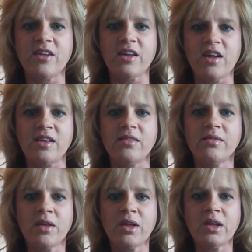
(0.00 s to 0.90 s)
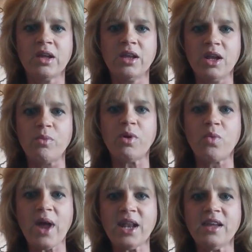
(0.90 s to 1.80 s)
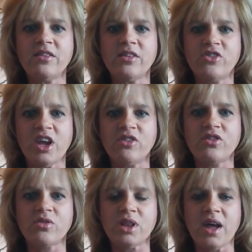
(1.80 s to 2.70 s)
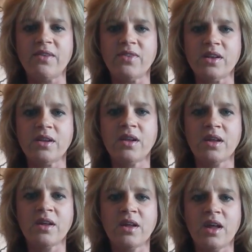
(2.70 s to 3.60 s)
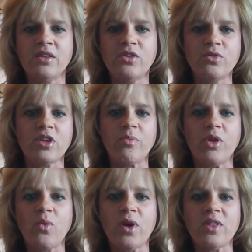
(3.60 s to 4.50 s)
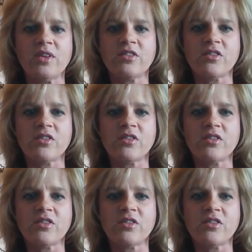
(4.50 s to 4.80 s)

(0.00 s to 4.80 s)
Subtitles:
and be ready to change their life and do something with it.